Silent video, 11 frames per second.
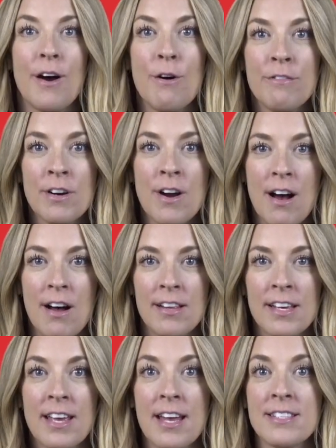
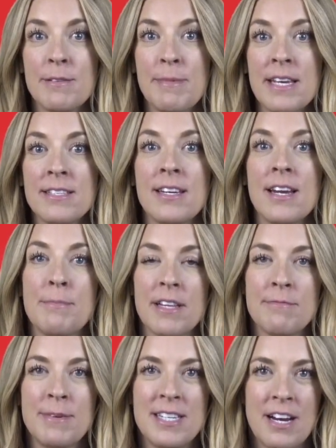Overall, customizing a bill
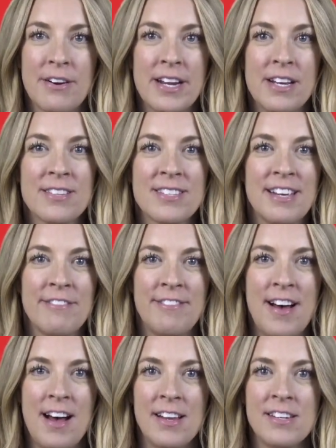of materials in
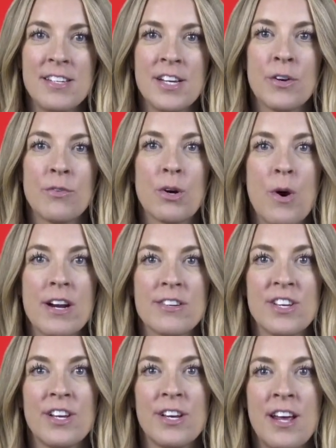Fond
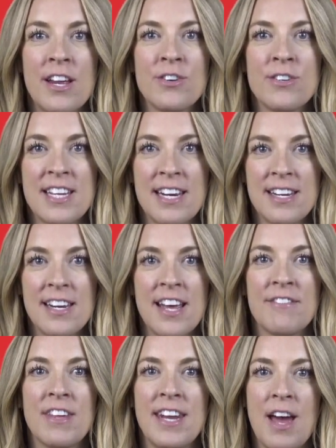requires a good understanding
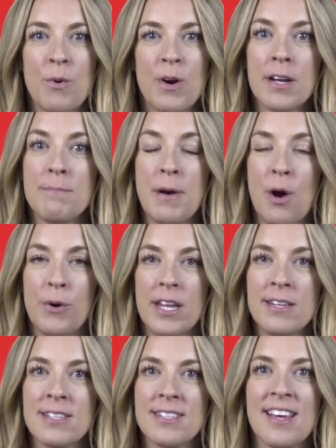of the network
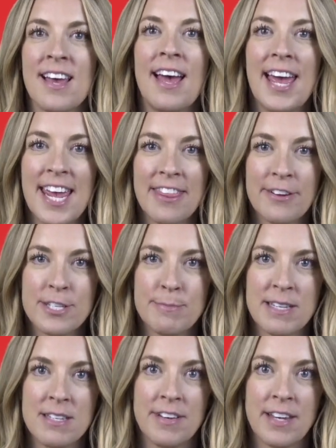components and their
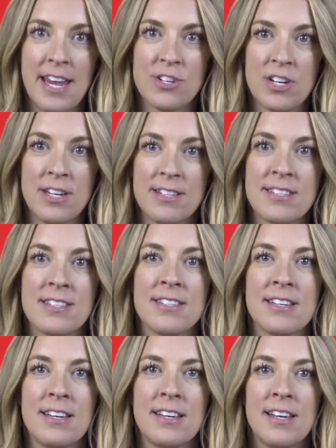specifications.
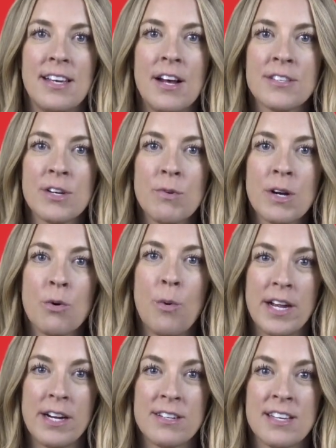It also
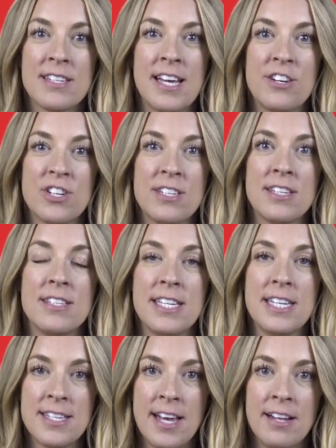requires attention to
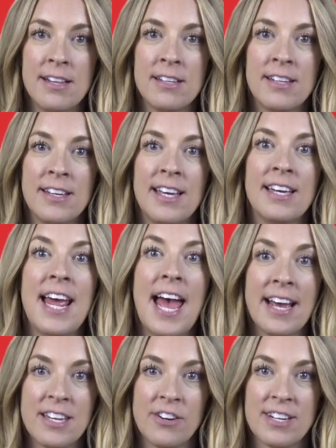detail and
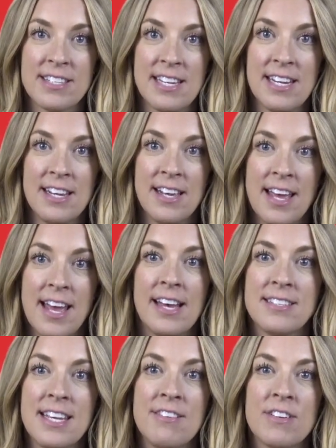accuracy,
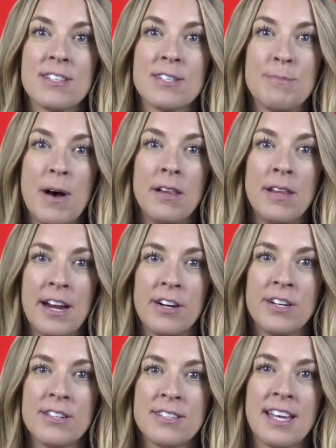as even small
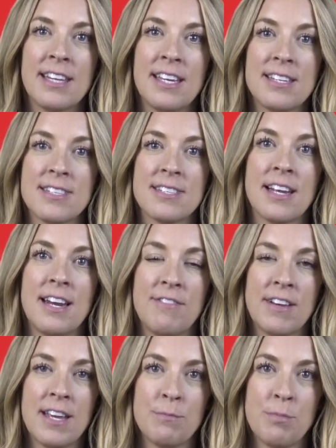errors can lead to
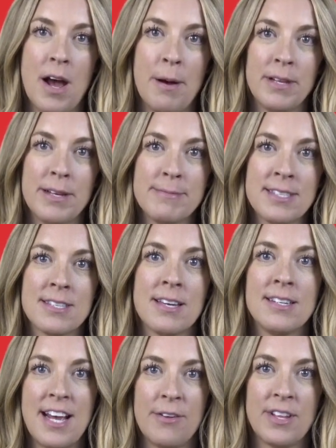significant problems
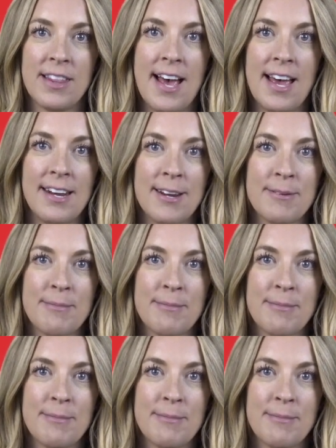down the line.